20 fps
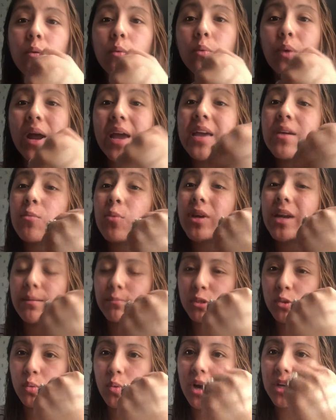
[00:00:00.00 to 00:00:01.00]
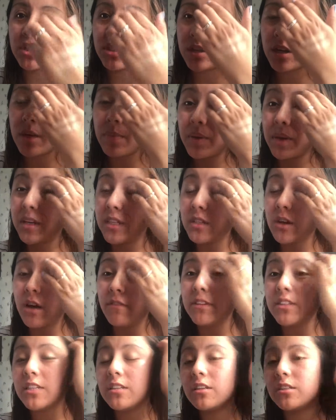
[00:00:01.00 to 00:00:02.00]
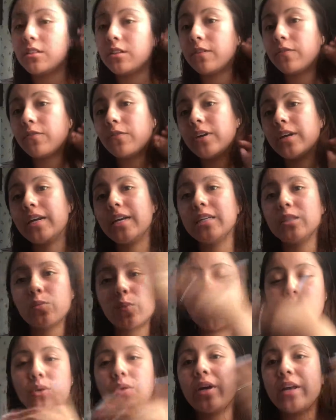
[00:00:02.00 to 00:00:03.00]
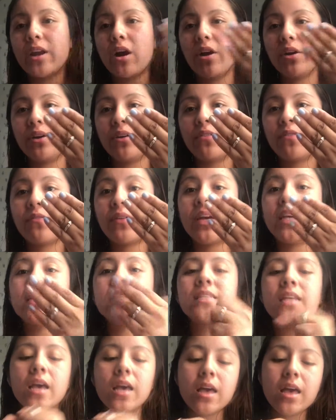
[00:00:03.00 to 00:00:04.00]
right when I'm swatching it because obviously the difference is when you get it on your face.